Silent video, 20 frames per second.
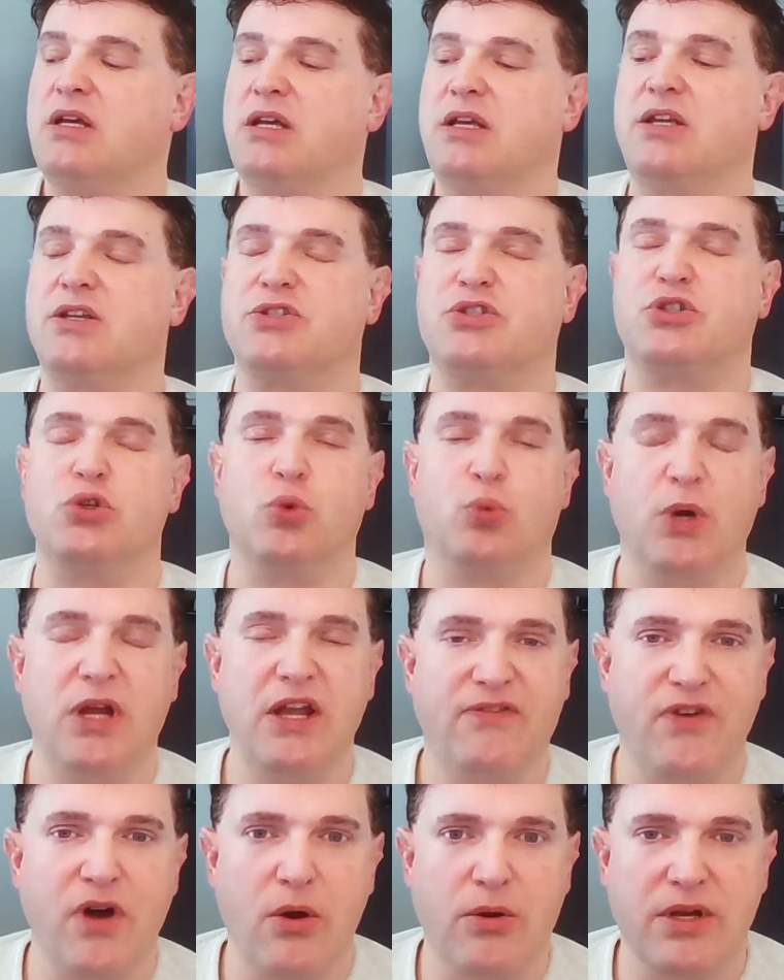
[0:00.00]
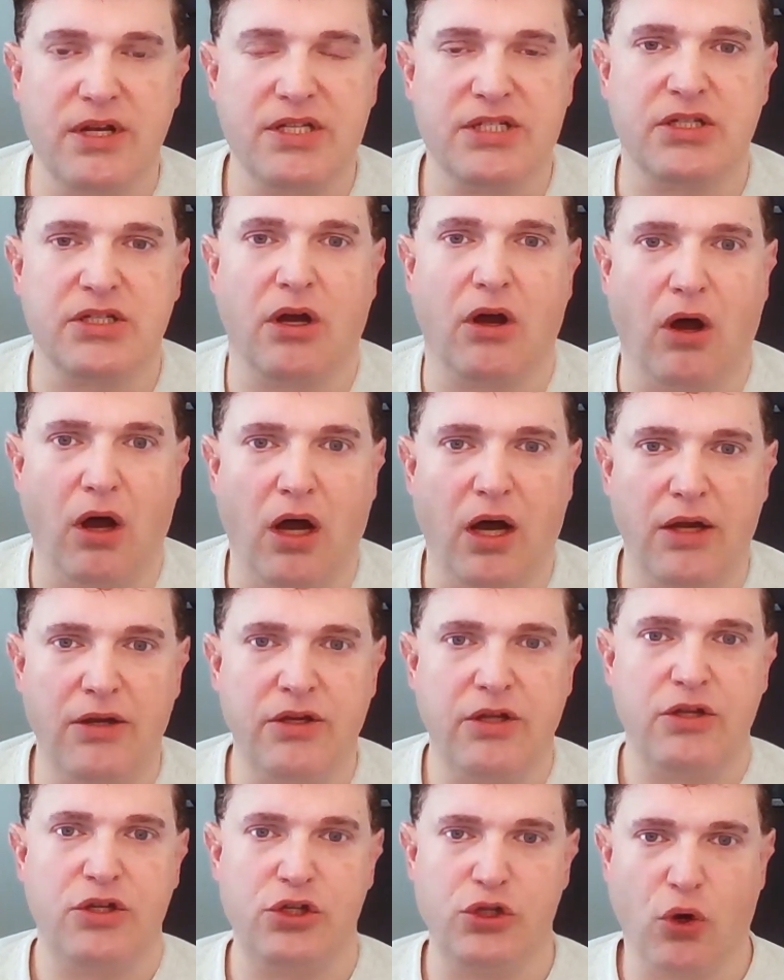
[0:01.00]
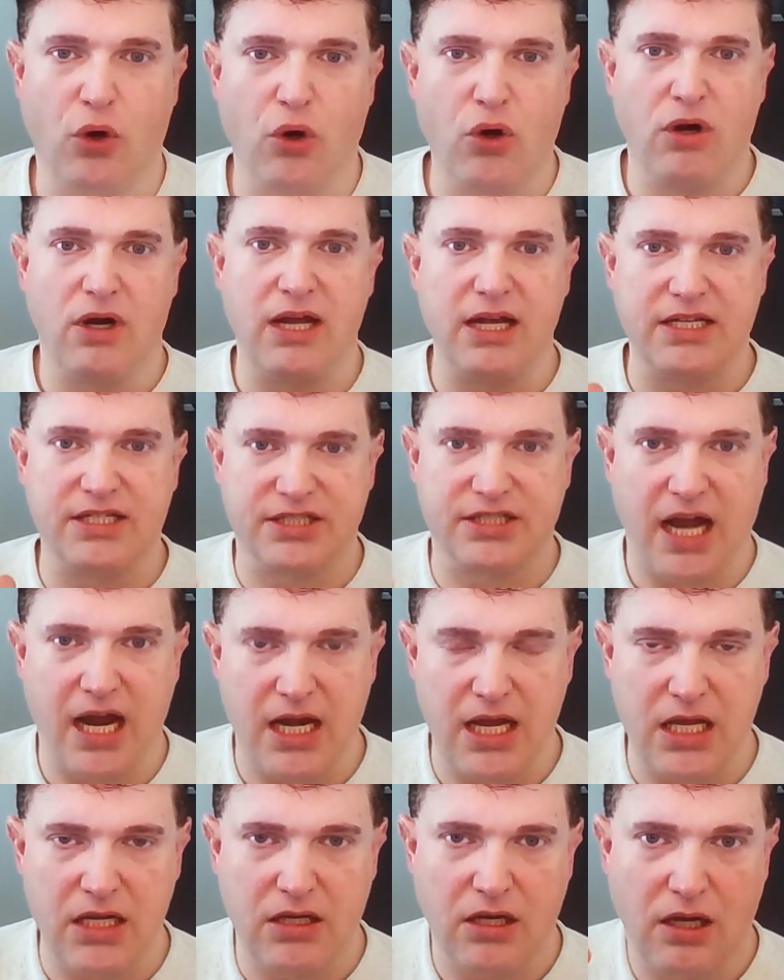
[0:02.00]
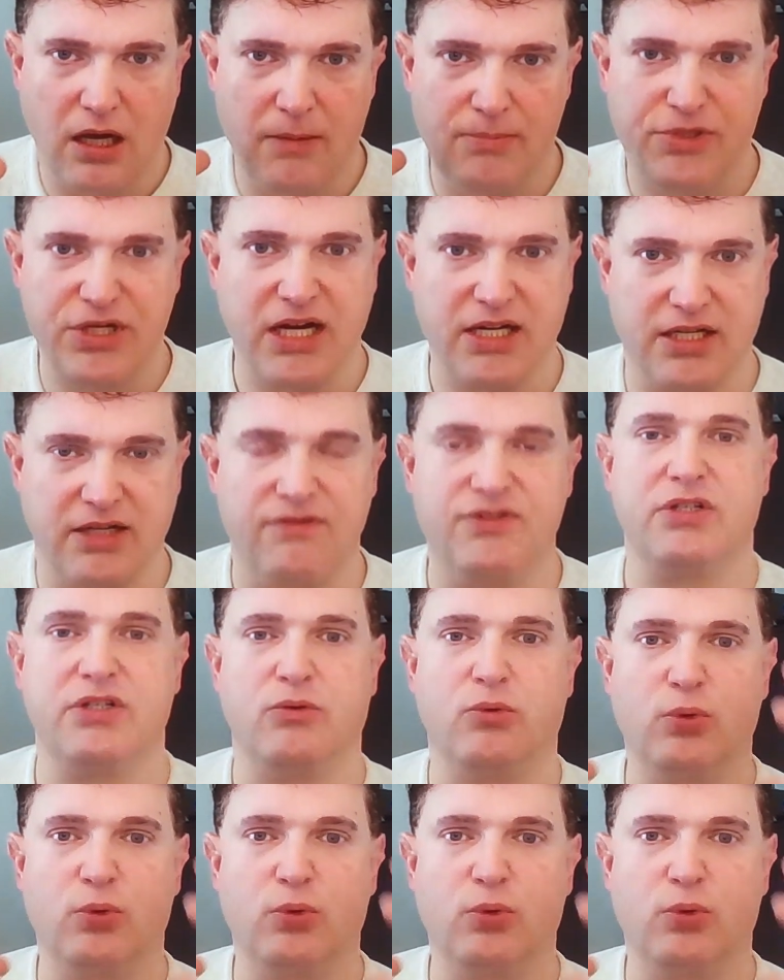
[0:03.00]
is to refocus on your exciting objectives.